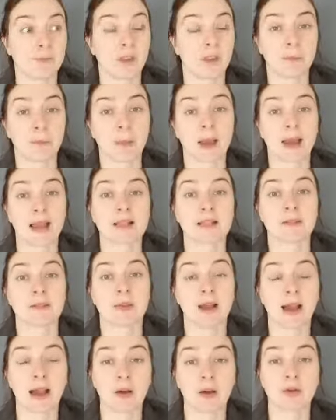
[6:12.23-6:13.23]
passive
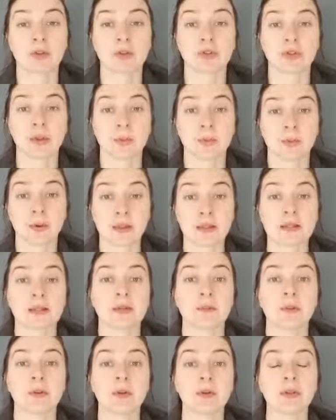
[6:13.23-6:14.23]
house
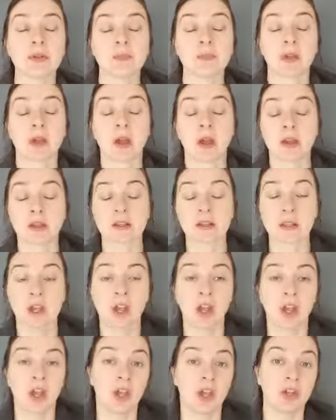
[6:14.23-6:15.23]
principles, because
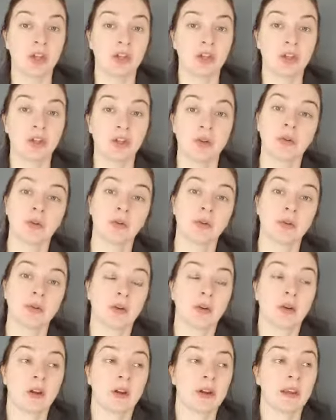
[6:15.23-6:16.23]
you're
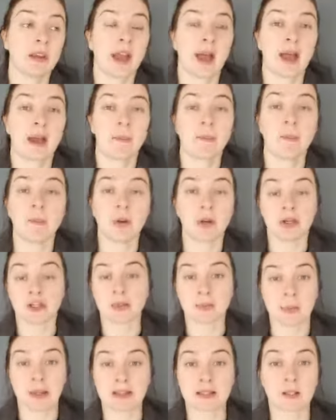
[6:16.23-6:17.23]
going to get a
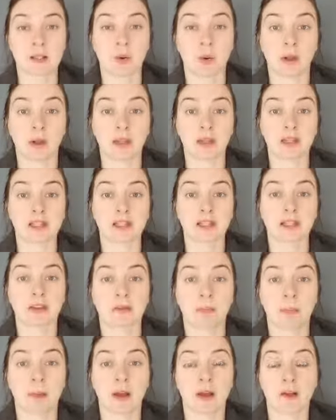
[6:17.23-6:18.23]
much better quality
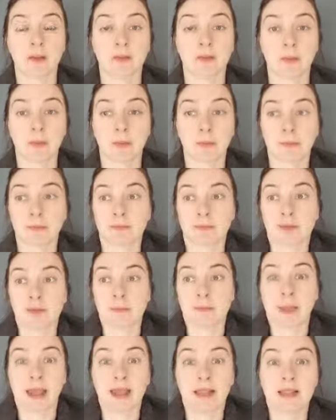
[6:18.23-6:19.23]
of
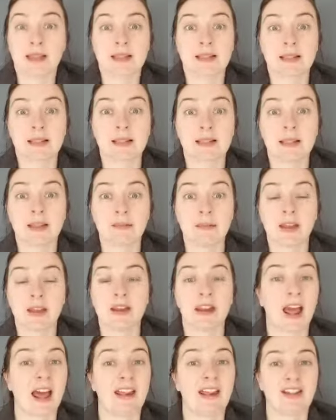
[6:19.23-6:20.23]
space to live
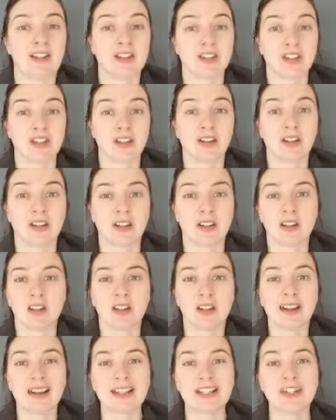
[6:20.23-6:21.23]
in, and you're
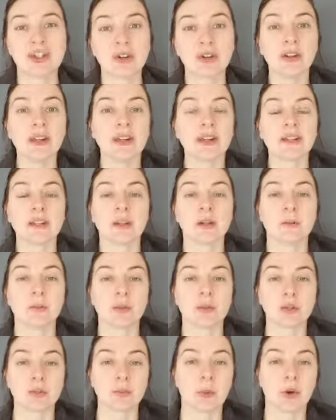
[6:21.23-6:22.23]
going to enjoy it so
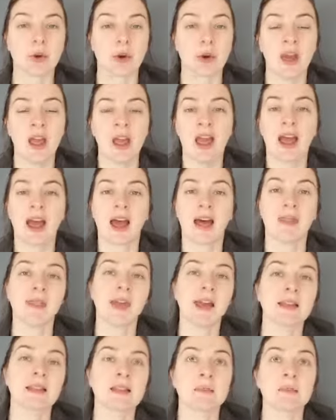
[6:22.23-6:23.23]
much more. And
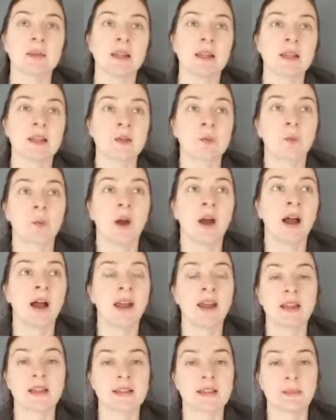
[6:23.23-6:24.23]
that to me is why
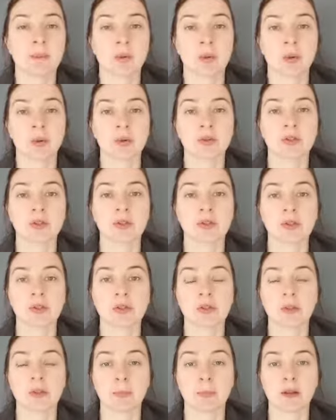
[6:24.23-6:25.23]
it's important
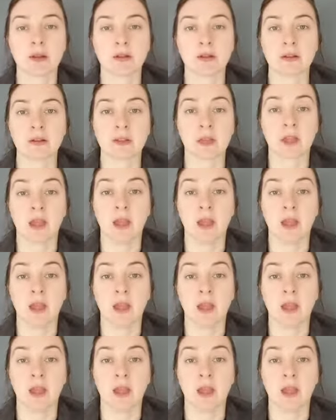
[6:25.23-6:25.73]
to build